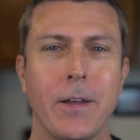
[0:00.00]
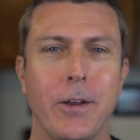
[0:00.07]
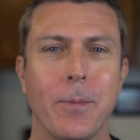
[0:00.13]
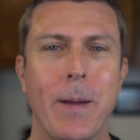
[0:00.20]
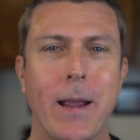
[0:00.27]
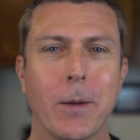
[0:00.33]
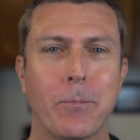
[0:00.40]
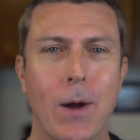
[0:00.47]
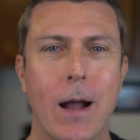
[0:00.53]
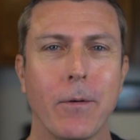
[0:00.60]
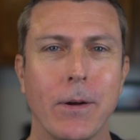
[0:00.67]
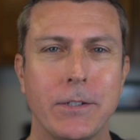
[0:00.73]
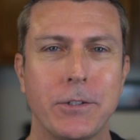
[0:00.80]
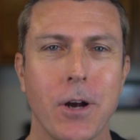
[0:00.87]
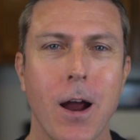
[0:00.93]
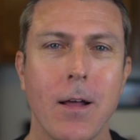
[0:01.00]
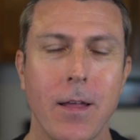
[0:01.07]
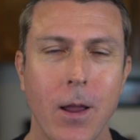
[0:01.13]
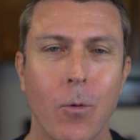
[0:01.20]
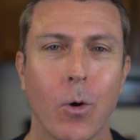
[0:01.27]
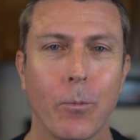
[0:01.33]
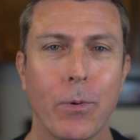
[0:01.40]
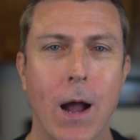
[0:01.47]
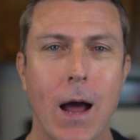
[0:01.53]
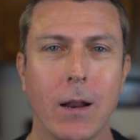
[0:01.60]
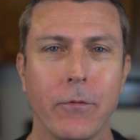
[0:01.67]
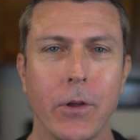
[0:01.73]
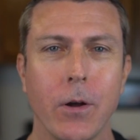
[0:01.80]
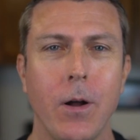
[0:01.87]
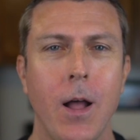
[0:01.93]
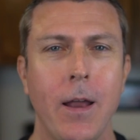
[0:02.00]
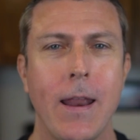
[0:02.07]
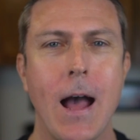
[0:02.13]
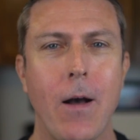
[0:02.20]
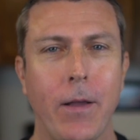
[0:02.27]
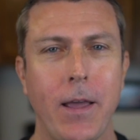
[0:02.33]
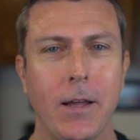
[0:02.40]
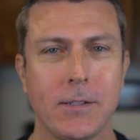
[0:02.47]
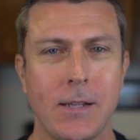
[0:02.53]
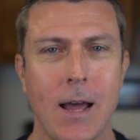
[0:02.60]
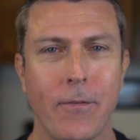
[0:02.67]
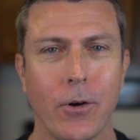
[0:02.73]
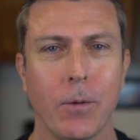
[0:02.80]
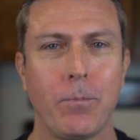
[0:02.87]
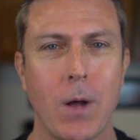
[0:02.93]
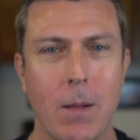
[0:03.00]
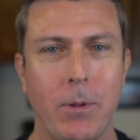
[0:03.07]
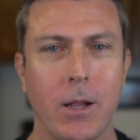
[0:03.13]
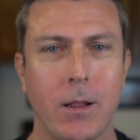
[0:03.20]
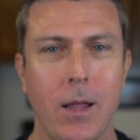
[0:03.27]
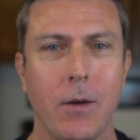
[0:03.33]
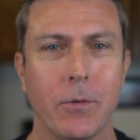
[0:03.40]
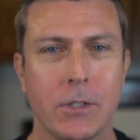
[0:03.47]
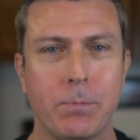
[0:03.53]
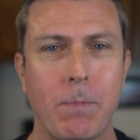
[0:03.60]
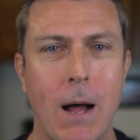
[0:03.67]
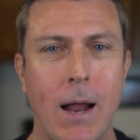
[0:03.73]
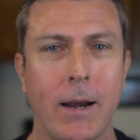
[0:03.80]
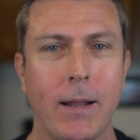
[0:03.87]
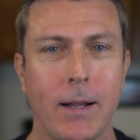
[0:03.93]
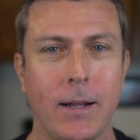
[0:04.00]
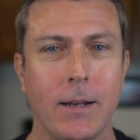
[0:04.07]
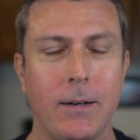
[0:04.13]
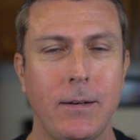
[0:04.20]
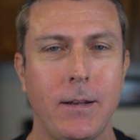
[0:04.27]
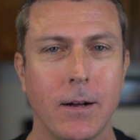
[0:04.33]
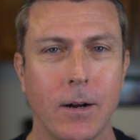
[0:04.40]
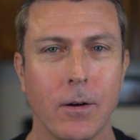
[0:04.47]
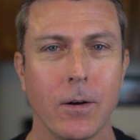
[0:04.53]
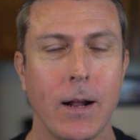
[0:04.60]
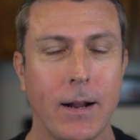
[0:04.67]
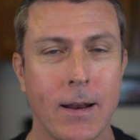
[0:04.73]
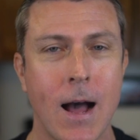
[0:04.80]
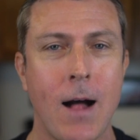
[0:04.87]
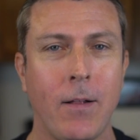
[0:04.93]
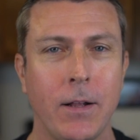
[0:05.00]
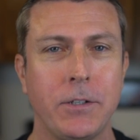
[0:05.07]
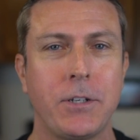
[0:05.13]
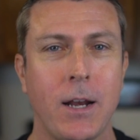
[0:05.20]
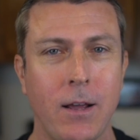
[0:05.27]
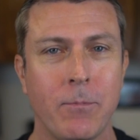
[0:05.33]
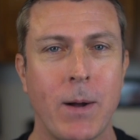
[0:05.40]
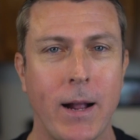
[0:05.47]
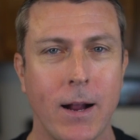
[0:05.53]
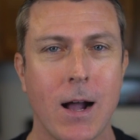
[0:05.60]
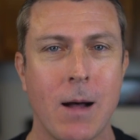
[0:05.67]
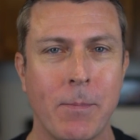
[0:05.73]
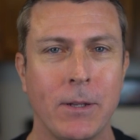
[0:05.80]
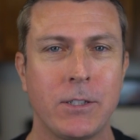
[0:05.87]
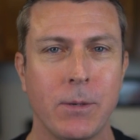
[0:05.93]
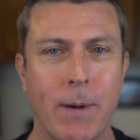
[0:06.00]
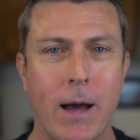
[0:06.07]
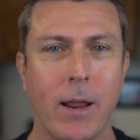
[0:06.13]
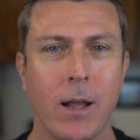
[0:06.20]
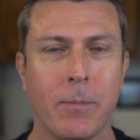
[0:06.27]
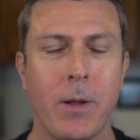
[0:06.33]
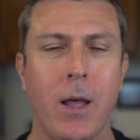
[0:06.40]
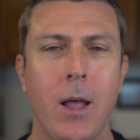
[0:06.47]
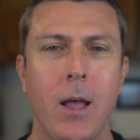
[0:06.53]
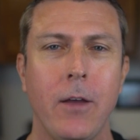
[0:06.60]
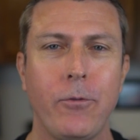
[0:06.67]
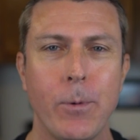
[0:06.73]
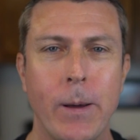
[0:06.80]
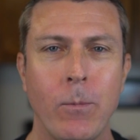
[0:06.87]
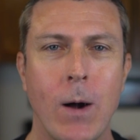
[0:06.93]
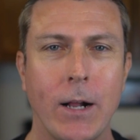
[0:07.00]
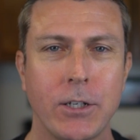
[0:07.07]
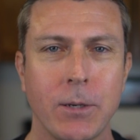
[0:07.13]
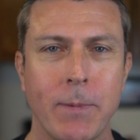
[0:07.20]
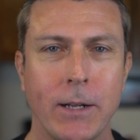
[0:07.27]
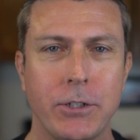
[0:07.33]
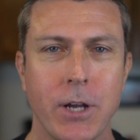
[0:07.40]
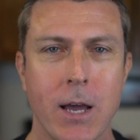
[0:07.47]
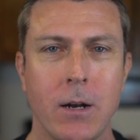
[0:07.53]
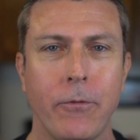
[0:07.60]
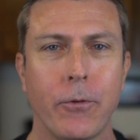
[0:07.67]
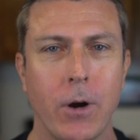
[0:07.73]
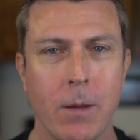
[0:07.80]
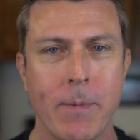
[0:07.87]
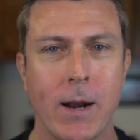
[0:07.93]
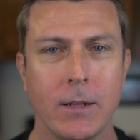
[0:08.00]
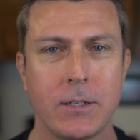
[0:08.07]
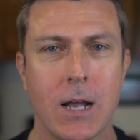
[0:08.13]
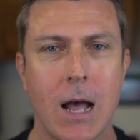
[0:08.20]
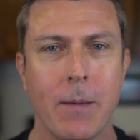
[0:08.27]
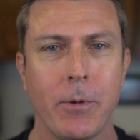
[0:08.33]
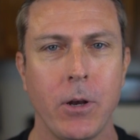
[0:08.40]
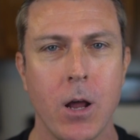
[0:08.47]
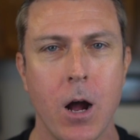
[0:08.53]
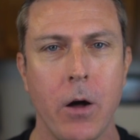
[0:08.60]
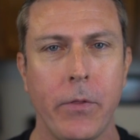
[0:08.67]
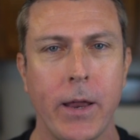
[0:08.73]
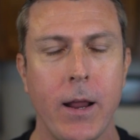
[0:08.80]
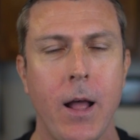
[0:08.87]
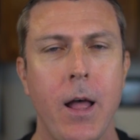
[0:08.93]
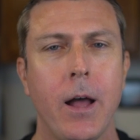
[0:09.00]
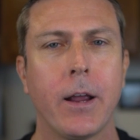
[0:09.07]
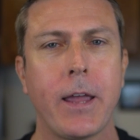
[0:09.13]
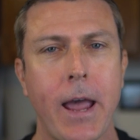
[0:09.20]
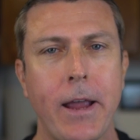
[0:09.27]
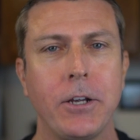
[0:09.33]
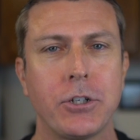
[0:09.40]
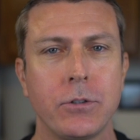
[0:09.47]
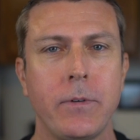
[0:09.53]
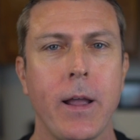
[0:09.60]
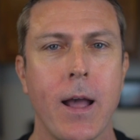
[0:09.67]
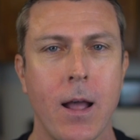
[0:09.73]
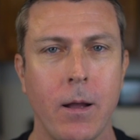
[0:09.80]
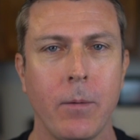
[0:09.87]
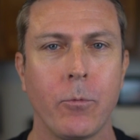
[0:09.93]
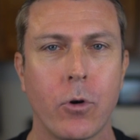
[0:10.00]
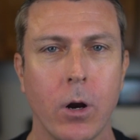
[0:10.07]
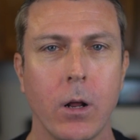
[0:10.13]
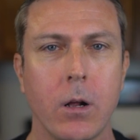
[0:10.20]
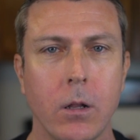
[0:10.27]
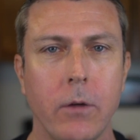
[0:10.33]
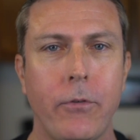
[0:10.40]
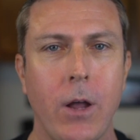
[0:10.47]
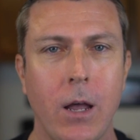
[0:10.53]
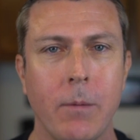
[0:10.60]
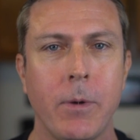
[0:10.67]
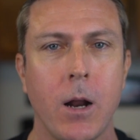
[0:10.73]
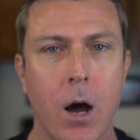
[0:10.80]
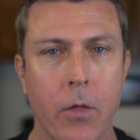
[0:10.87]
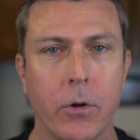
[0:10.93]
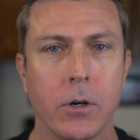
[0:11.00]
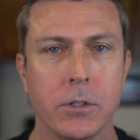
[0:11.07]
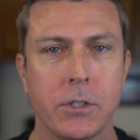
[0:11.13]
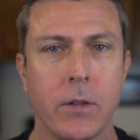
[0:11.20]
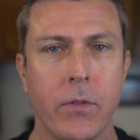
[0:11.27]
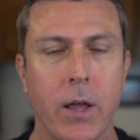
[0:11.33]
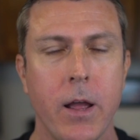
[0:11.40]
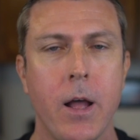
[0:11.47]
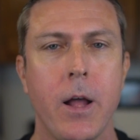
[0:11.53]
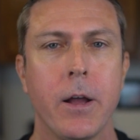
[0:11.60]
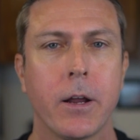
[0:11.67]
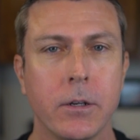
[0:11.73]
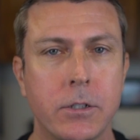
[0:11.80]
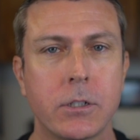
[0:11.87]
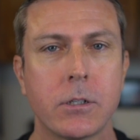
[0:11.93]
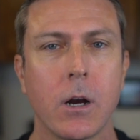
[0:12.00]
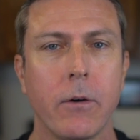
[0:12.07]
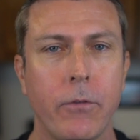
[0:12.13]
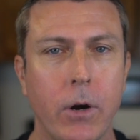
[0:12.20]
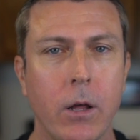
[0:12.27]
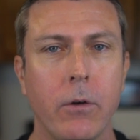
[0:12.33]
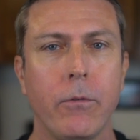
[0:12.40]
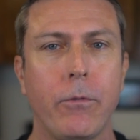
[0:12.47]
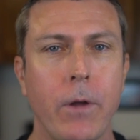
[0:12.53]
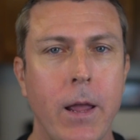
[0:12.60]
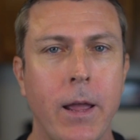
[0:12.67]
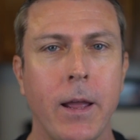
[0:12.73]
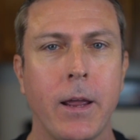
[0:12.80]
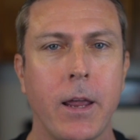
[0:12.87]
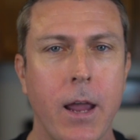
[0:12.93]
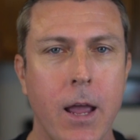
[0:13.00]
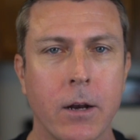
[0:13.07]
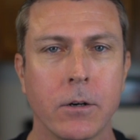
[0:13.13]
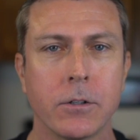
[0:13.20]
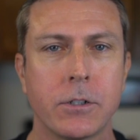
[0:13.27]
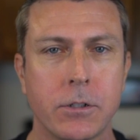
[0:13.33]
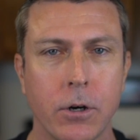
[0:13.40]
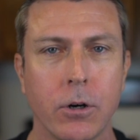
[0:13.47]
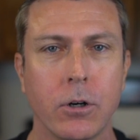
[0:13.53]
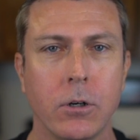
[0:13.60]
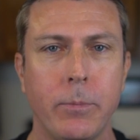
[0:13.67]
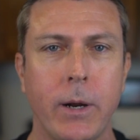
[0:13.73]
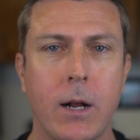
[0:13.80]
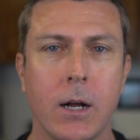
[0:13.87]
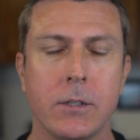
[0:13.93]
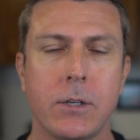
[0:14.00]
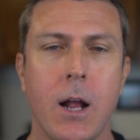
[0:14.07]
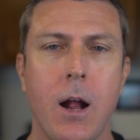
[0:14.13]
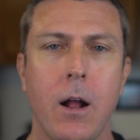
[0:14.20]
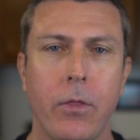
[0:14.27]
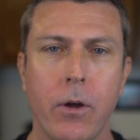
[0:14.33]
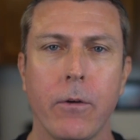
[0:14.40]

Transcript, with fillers: You're making progress, Charlie. We're proud of you. Now, he has never publicly responded or acknowledged any of my comments about him. If you've been watching my channel for any amount of time, you know that occasionally I am critical of him and others in the conservative ink inner circle because they're